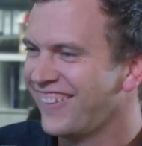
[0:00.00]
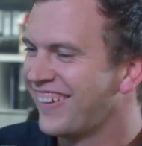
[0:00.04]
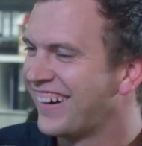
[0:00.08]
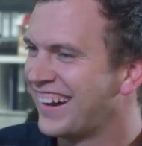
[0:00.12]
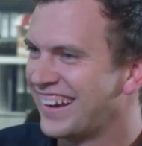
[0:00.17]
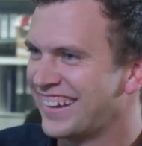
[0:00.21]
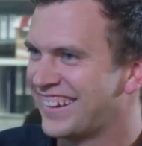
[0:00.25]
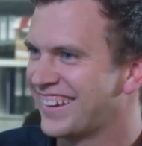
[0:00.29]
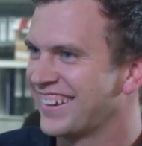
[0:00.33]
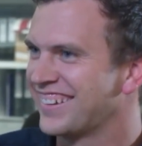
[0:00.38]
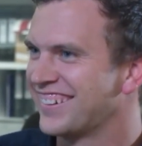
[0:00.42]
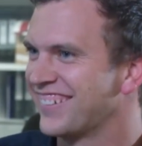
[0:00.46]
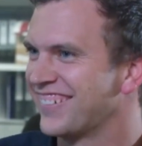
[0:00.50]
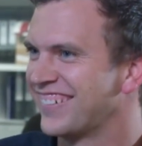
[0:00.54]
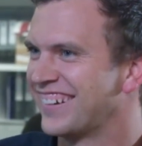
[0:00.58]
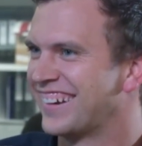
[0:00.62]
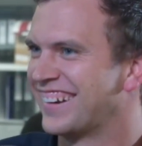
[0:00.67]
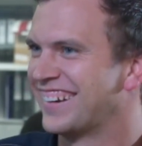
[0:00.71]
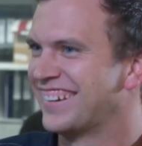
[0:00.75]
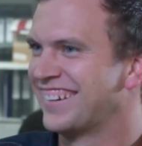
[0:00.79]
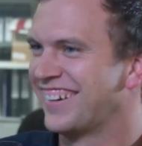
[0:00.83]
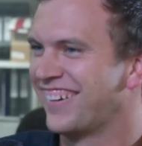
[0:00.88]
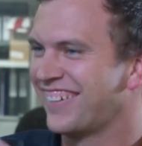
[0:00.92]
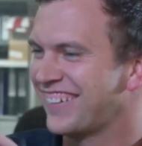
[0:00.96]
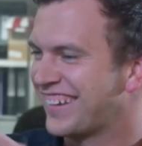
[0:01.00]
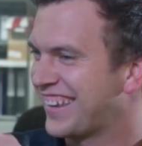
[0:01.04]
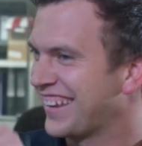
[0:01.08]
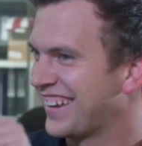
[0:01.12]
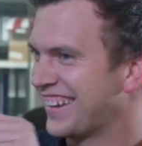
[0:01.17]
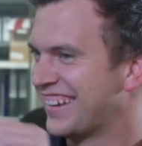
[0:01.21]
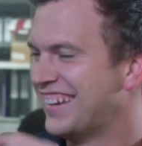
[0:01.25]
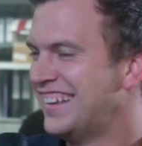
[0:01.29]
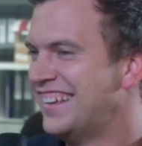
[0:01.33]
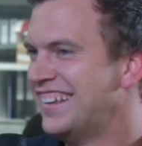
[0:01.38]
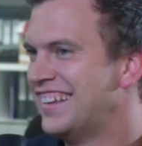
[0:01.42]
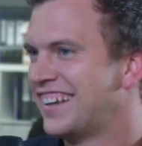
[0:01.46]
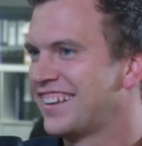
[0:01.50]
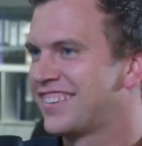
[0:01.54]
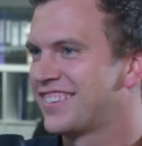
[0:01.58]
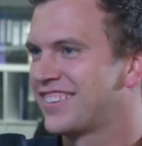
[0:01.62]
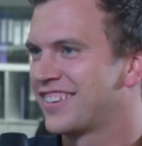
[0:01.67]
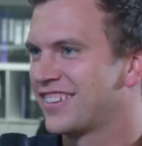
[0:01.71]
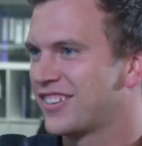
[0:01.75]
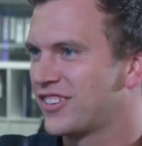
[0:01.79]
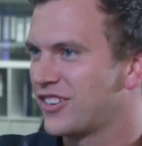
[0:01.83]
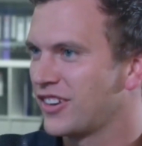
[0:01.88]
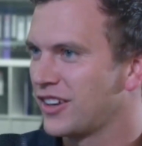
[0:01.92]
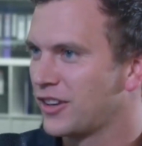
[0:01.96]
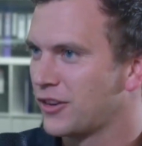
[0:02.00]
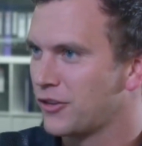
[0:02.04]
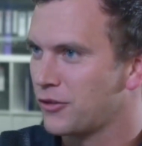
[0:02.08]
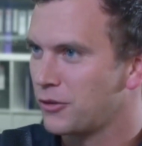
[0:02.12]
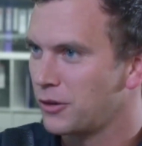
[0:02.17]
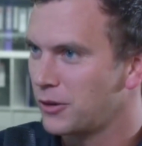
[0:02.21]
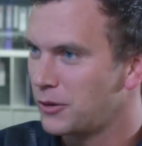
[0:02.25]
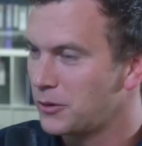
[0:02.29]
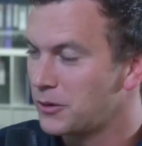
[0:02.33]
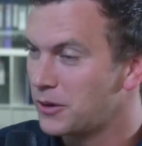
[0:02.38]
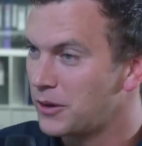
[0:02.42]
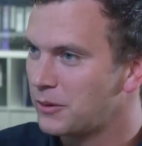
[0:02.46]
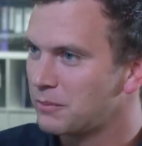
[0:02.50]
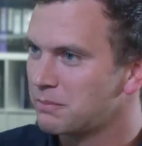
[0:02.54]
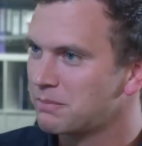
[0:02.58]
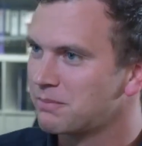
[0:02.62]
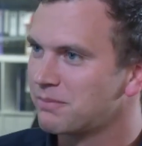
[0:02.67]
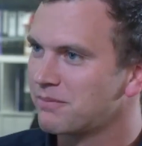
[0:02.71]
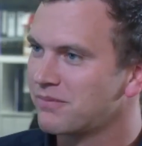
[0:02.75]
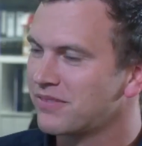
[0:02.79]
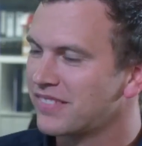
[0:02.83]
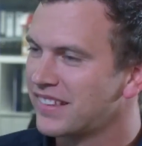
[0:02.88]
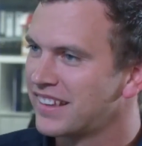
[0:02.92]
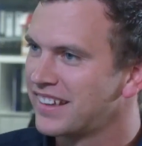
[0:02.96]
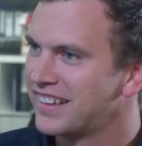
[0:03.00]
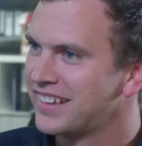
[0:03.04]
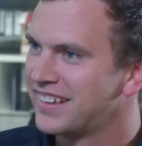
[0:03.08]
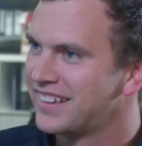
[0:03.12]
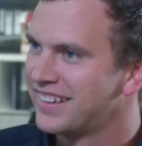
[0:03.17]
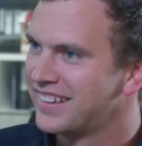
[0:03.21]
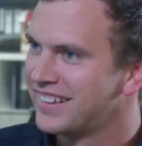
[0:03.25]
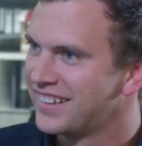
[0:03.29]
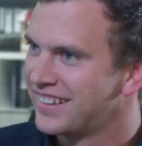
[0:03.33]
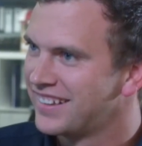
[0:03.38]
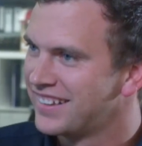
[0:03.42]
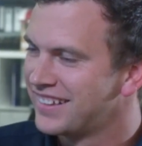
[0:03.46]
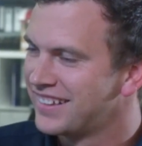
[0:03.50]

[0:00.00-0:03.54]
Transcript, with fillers: no, I, I, still remember, just okay. about. It's a challenge for you now. Okay, well, holding